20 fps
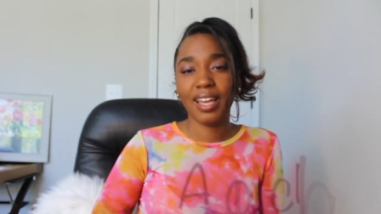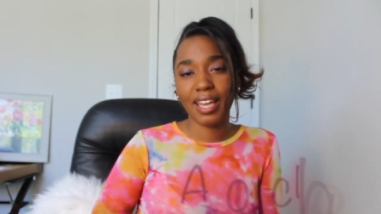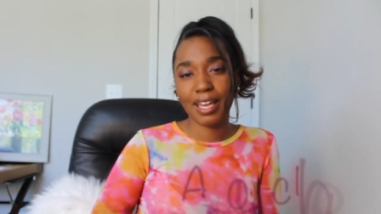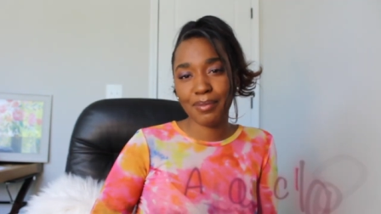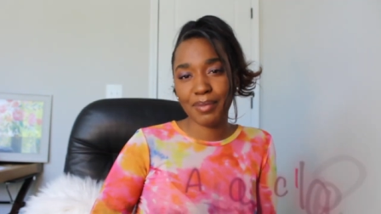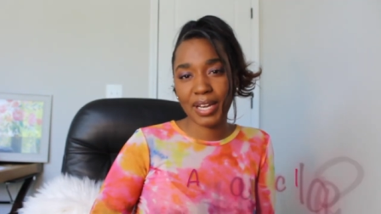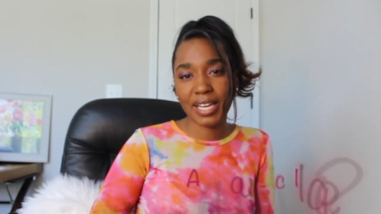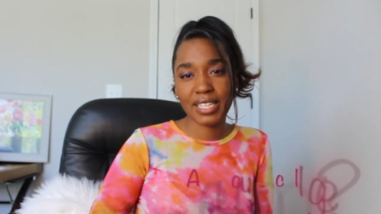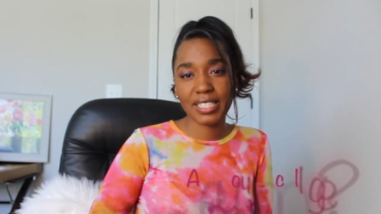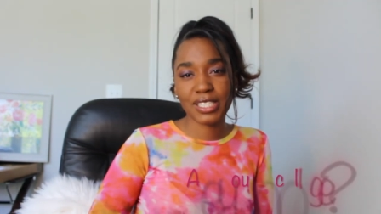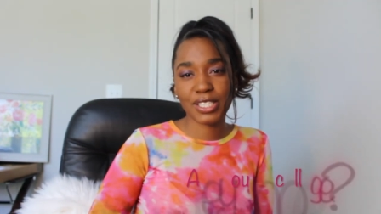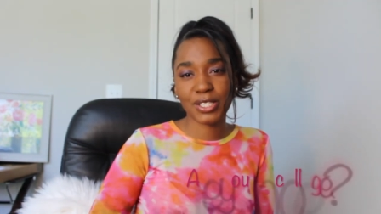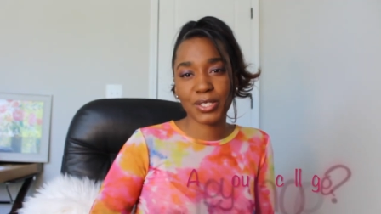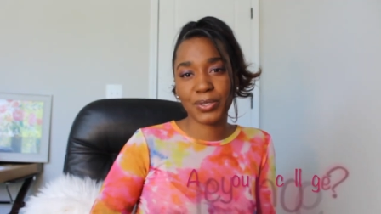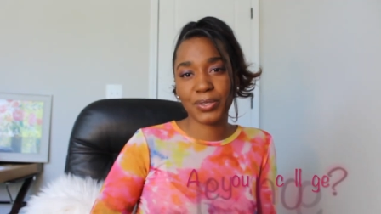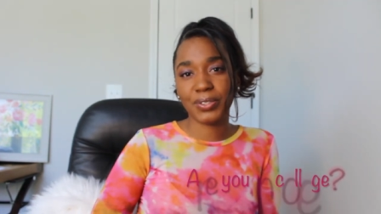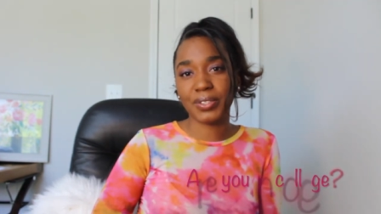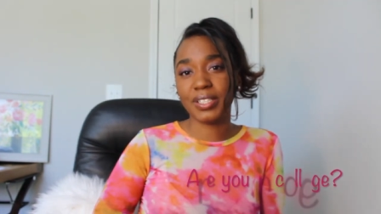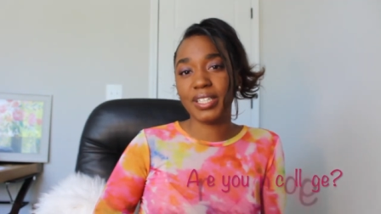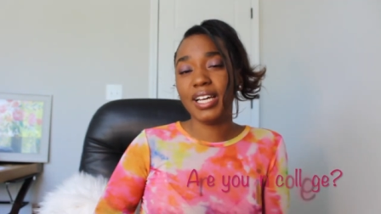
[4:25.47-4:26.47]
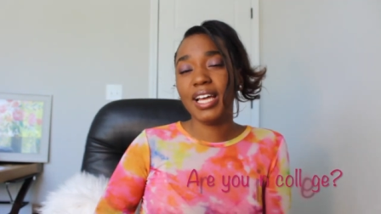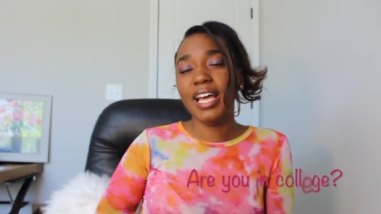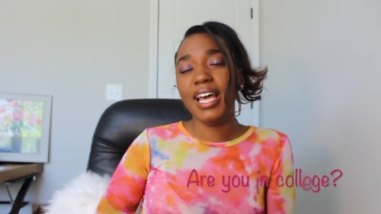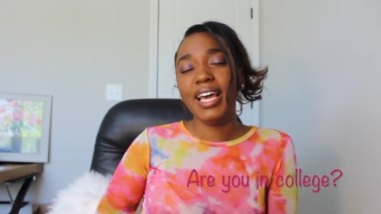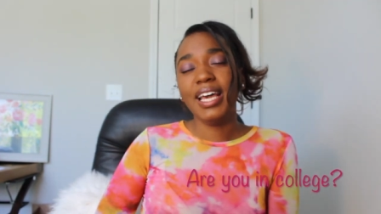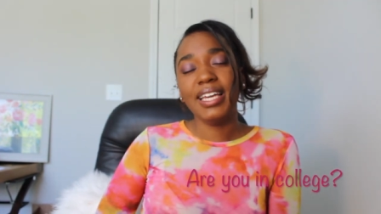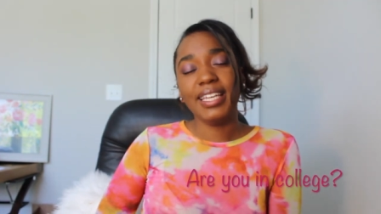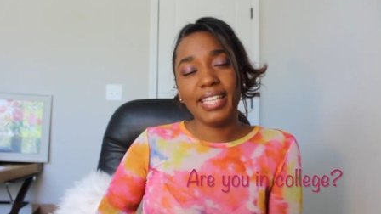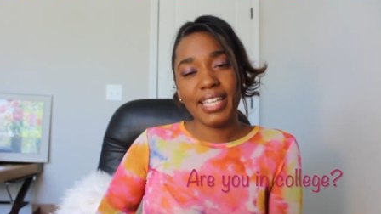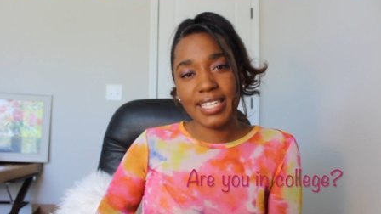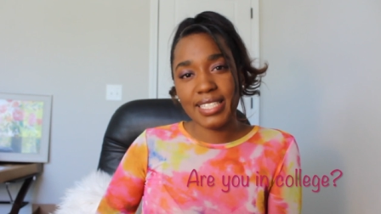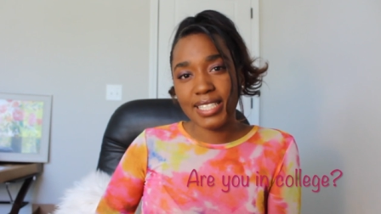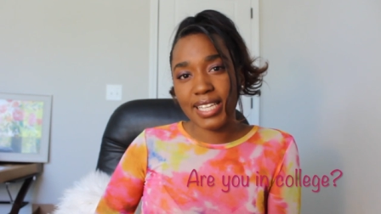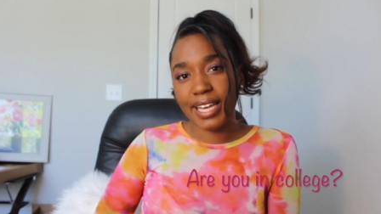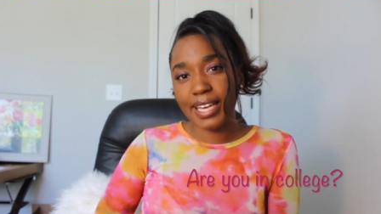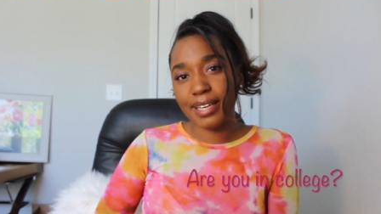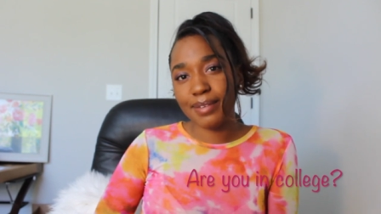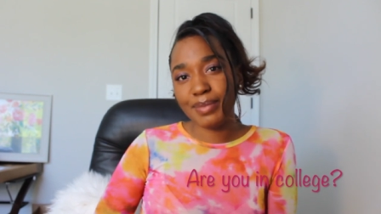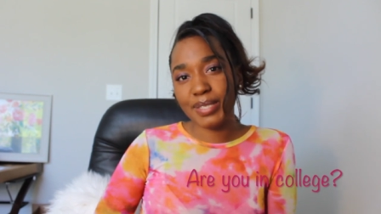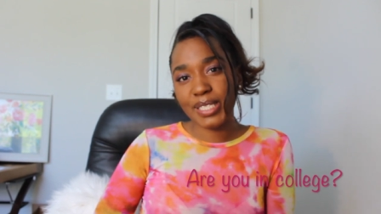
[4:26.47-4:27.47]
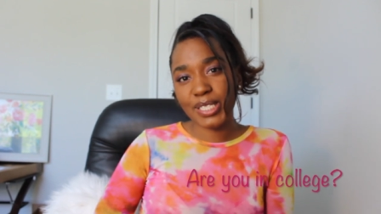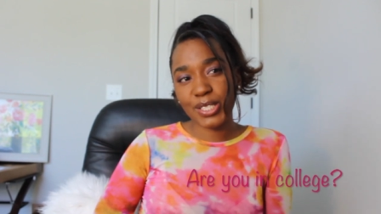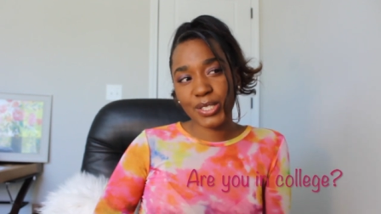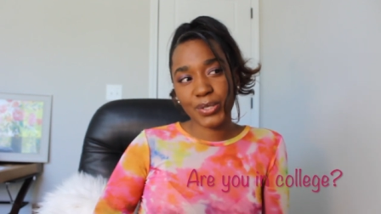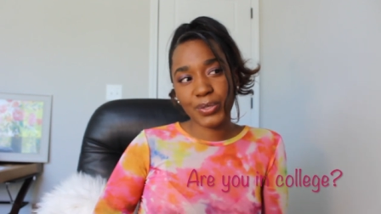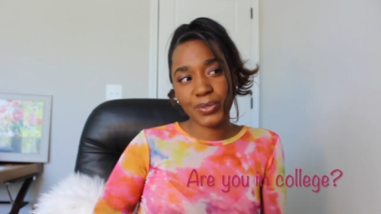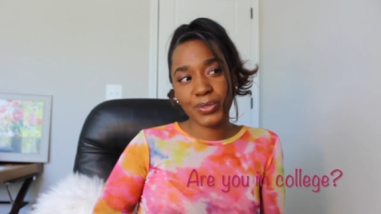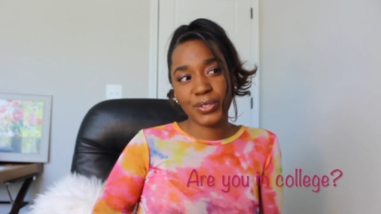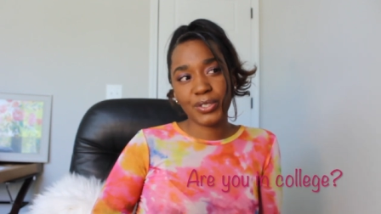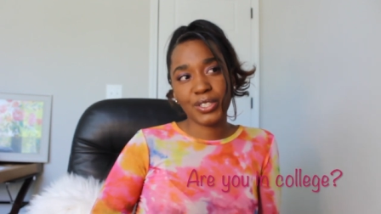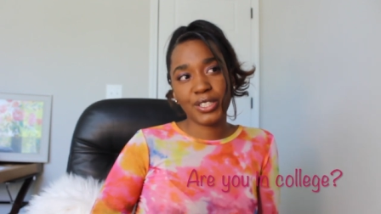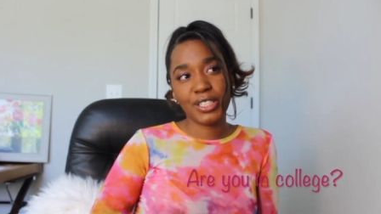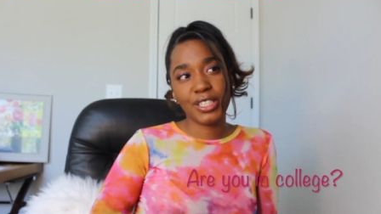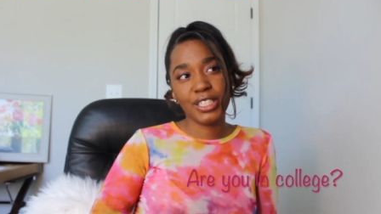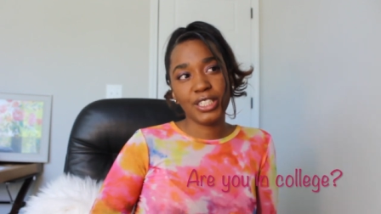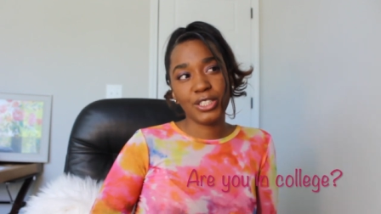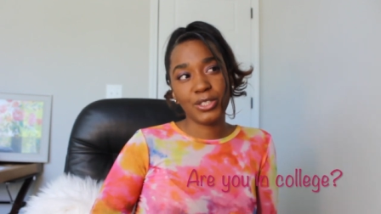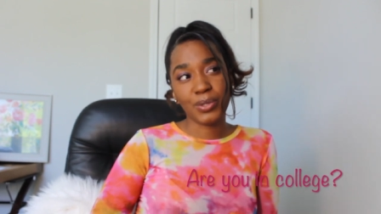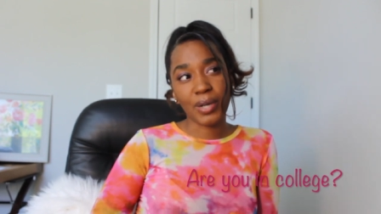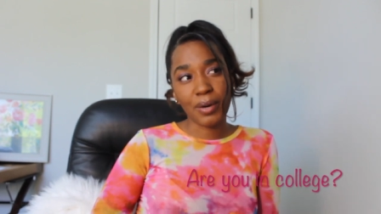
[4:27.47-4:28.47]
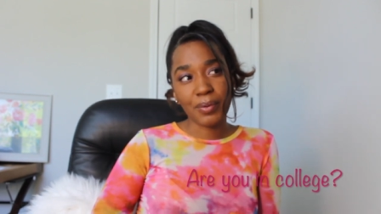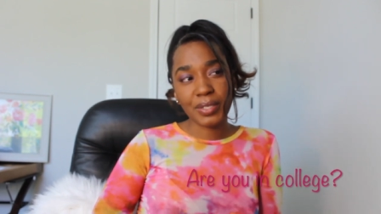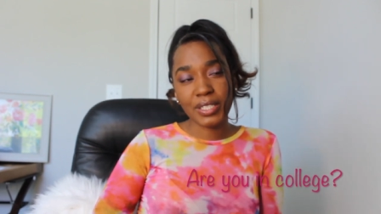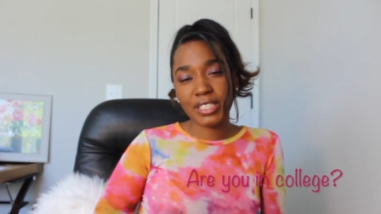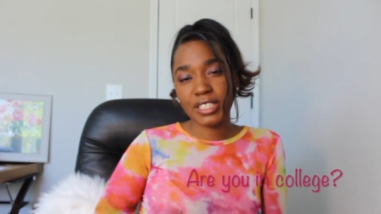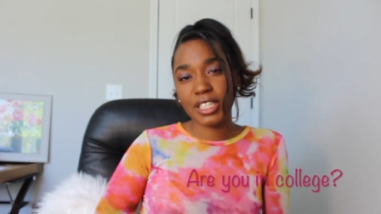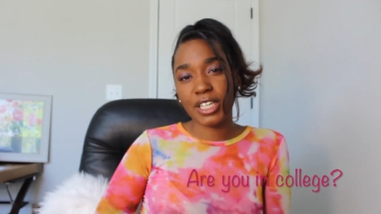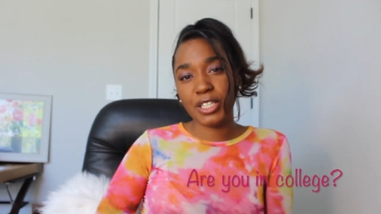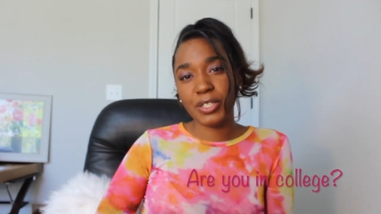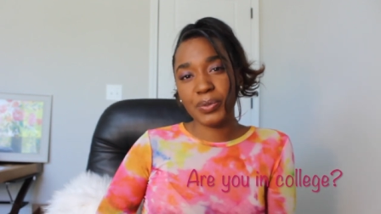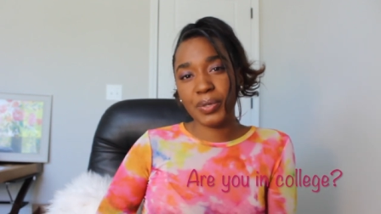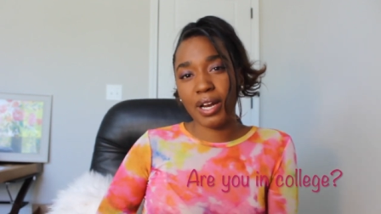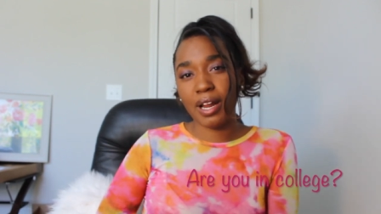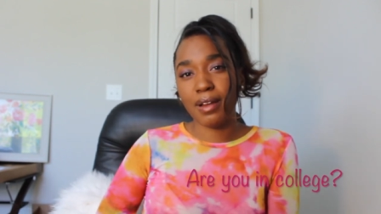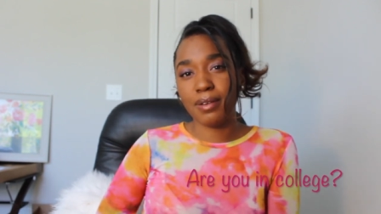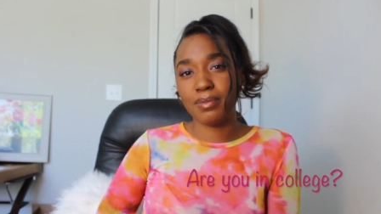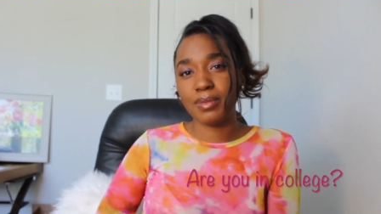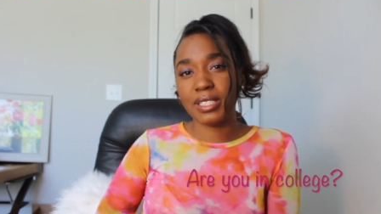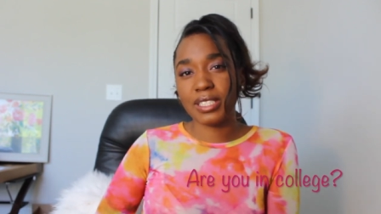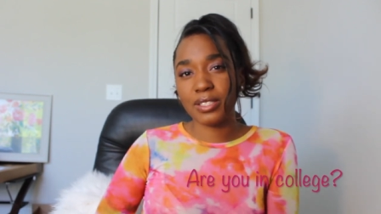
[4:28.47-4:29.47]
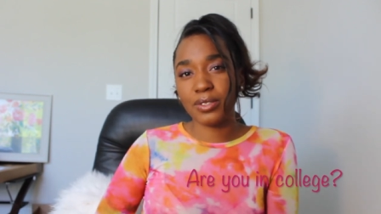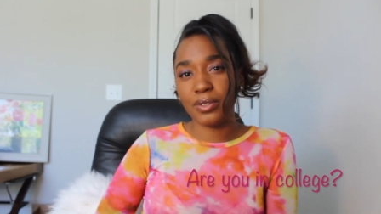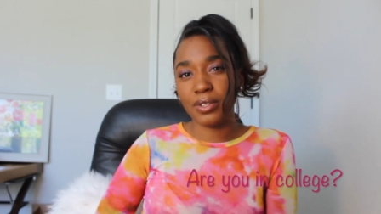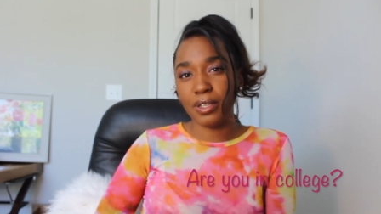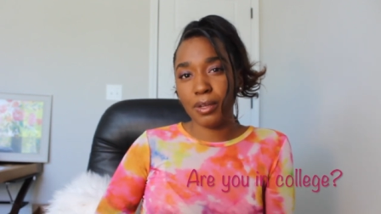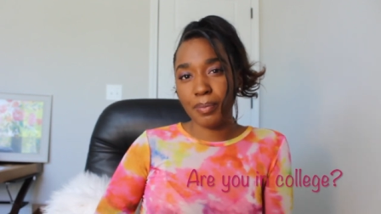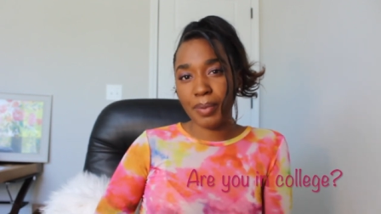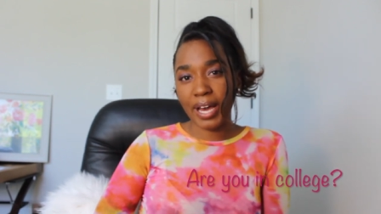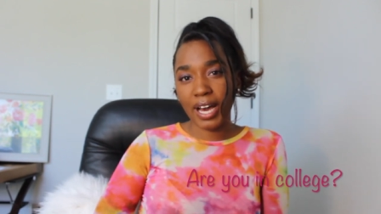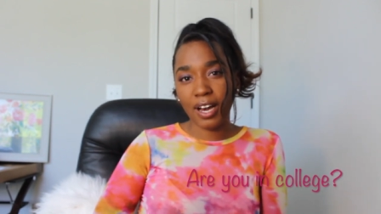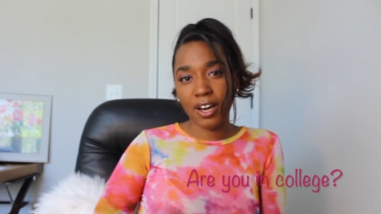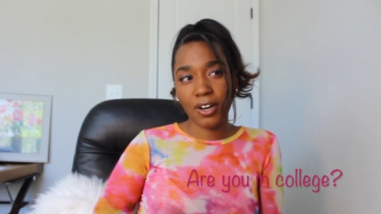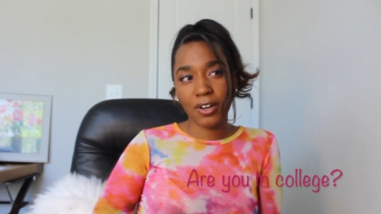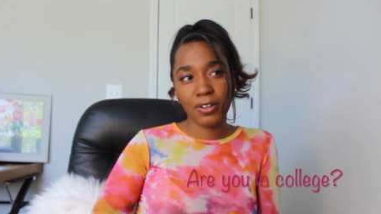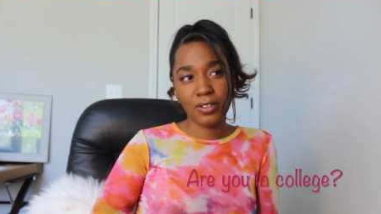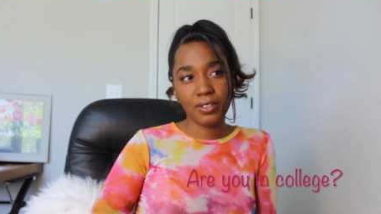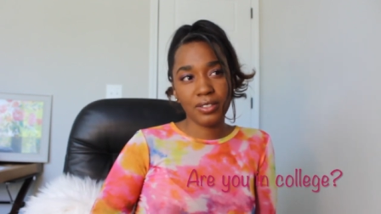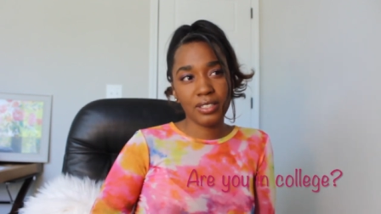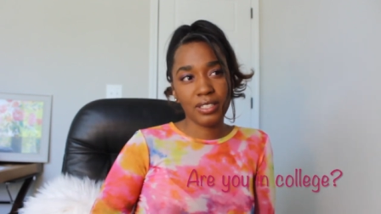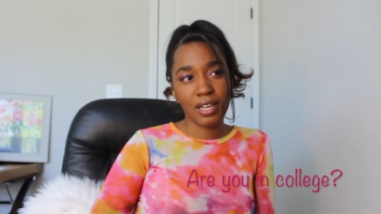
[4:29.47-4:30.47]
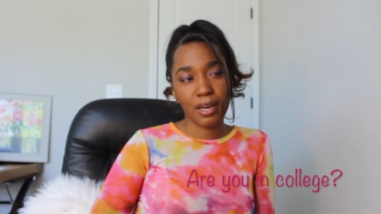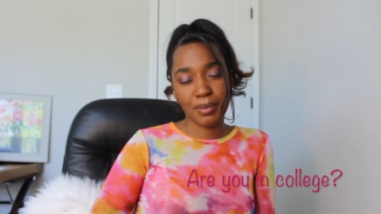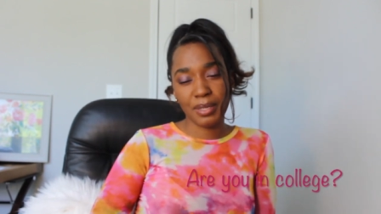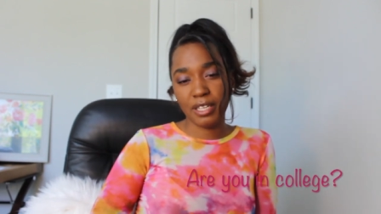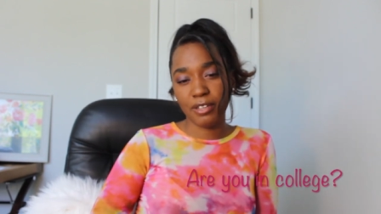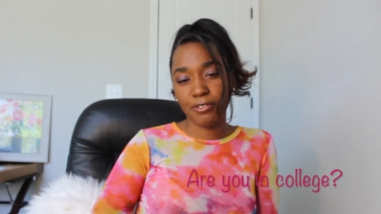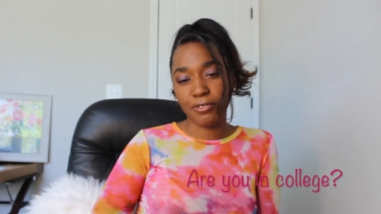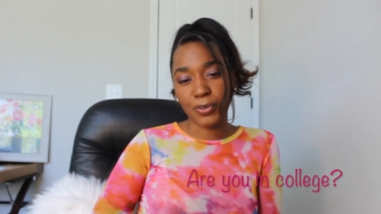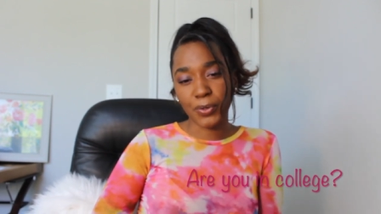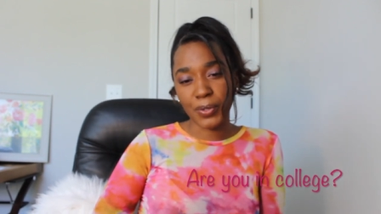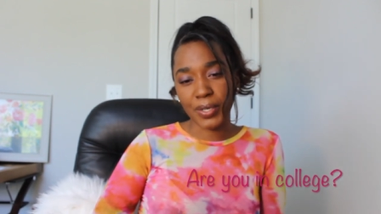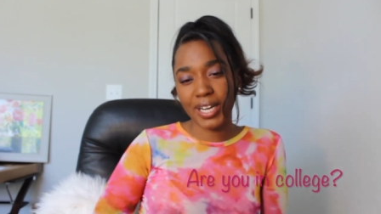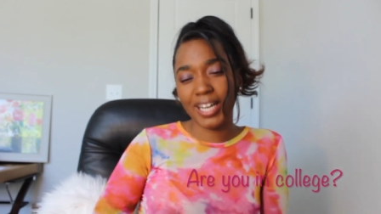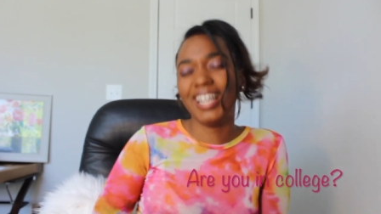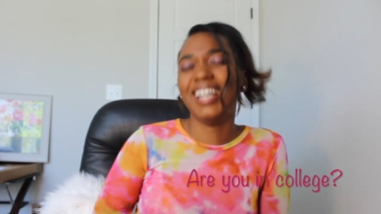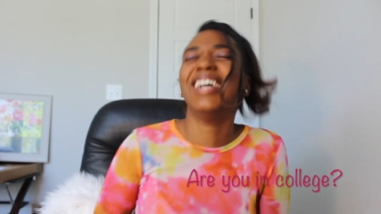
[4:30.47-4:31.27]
Am I in school? Yes, I am in school. Do I want to tell you what I'm in school about? I mean, for?